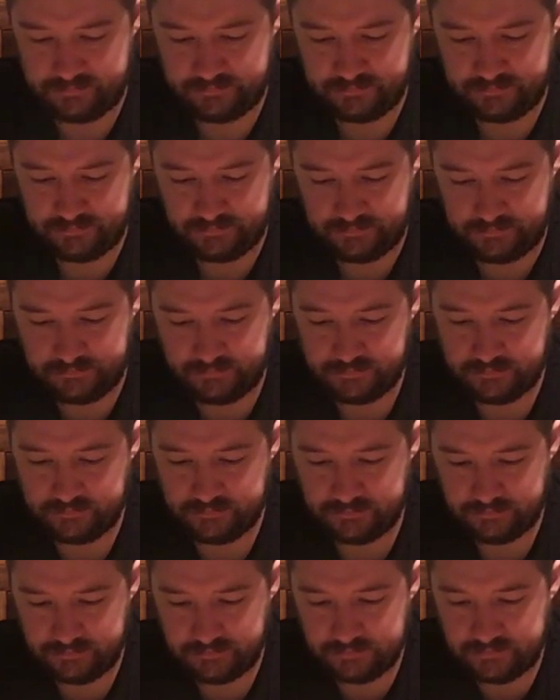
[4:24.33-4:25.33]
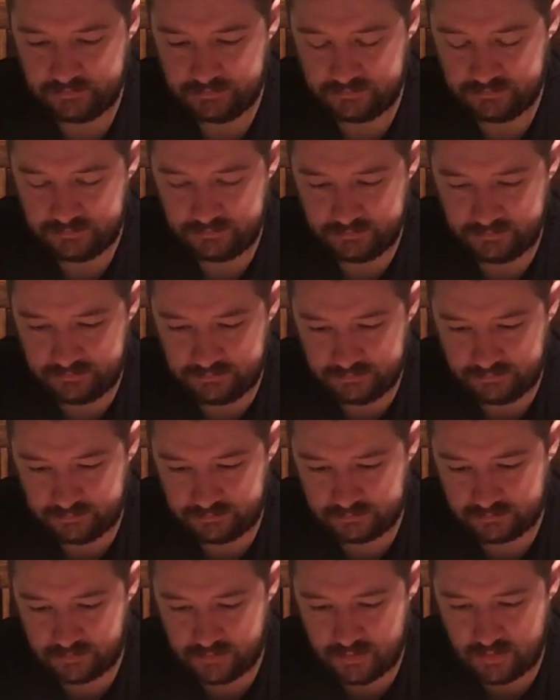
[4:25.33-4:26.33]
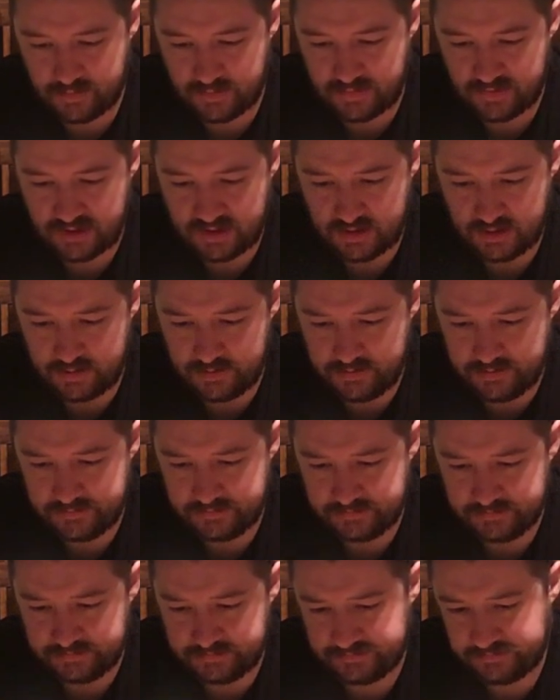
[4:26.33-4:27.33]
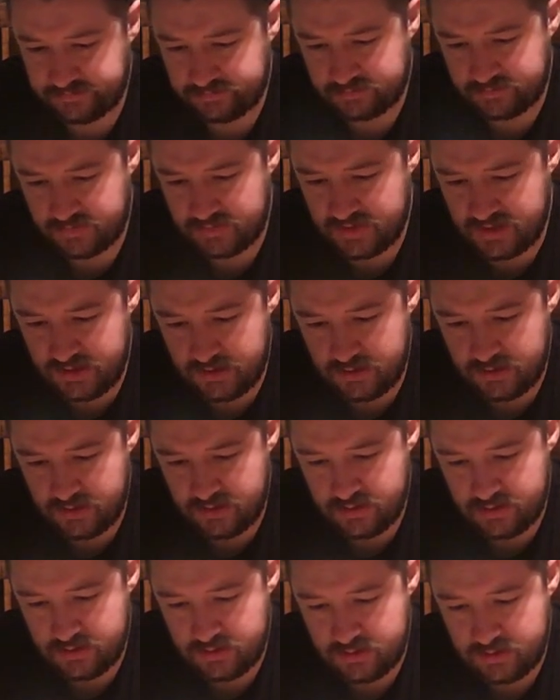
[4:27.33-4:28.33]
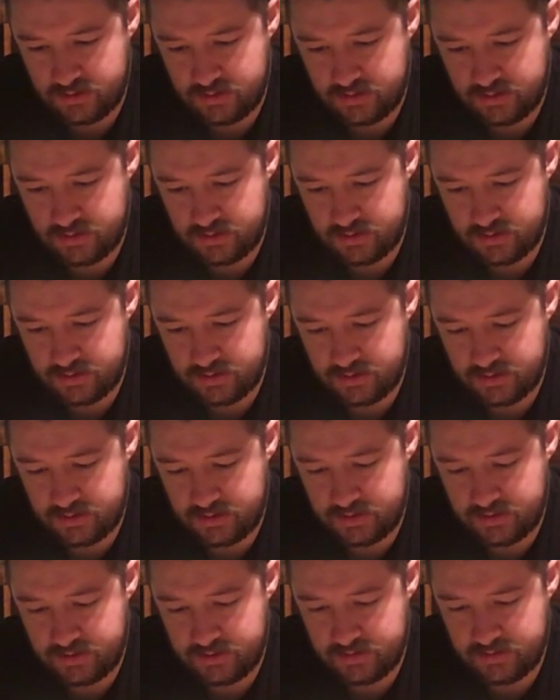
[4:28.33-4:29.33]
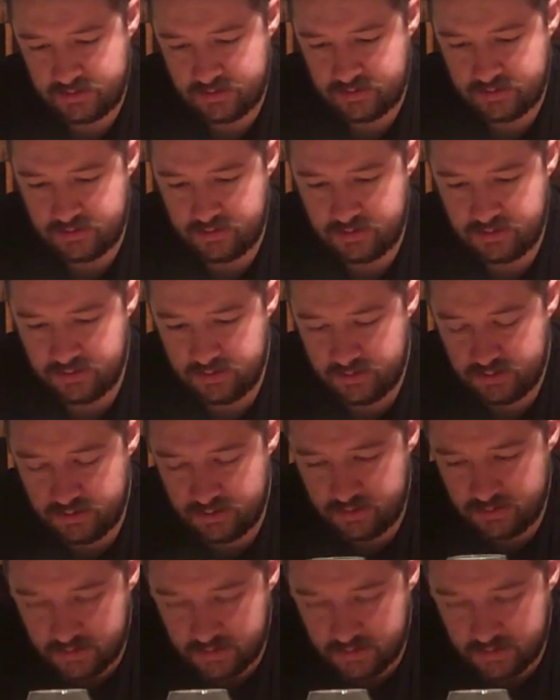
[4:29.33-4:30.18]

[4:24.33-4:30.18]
No one is speaking in this clip.